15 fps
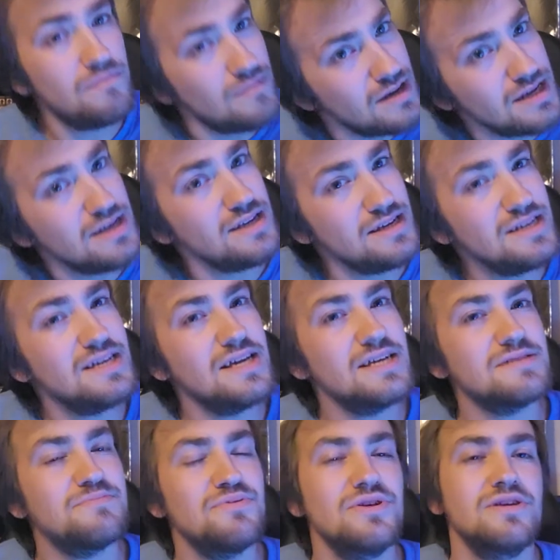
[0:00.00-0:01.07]
He has
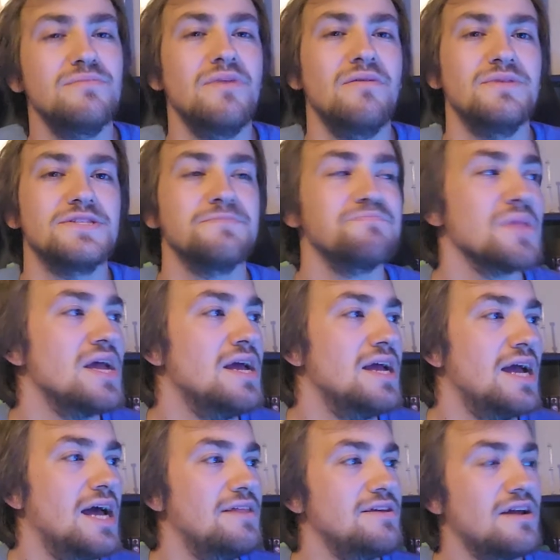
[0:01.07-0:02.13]
pretty good moments.
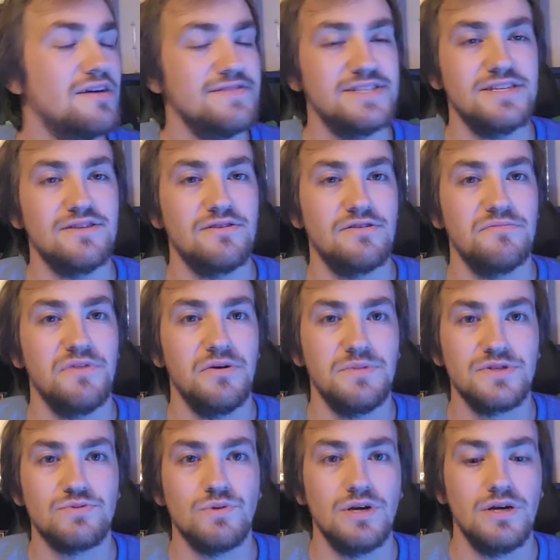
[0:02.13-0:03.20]
And then obviously there are
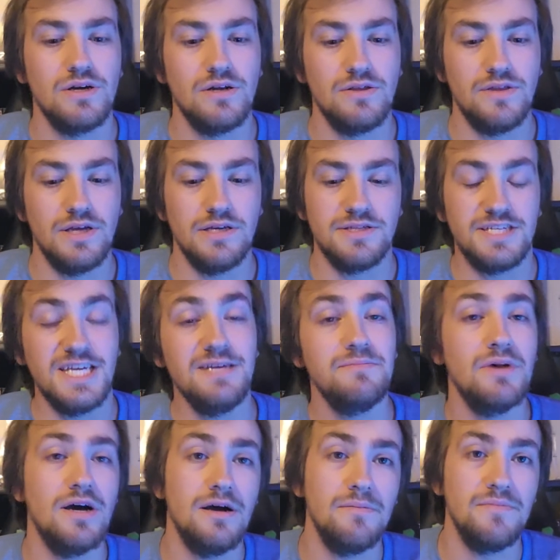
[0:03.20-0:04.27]
moments where they team
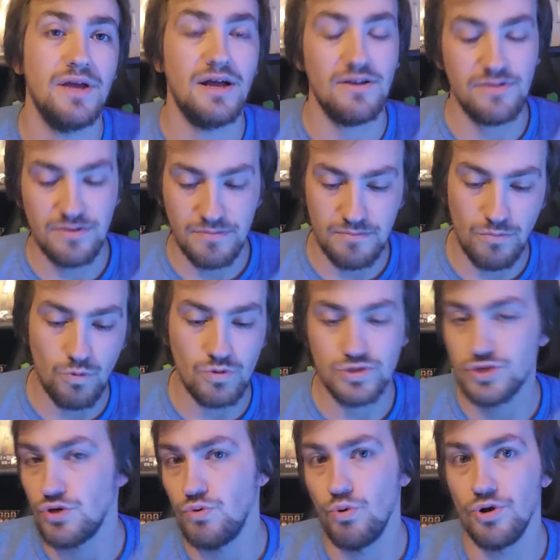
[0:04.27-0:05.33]
up. Now they're more
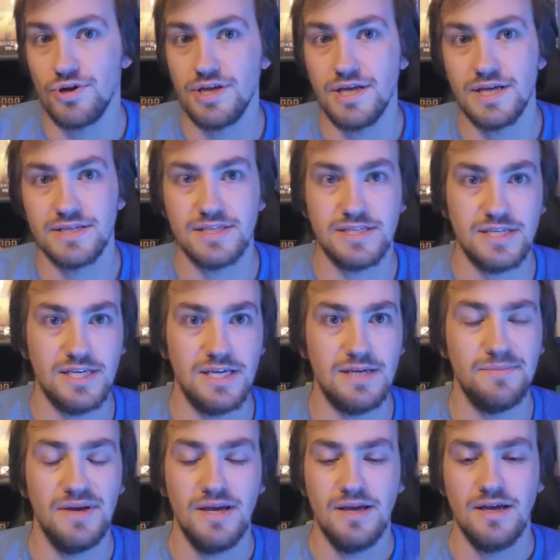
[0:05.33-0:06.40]
so working as a team.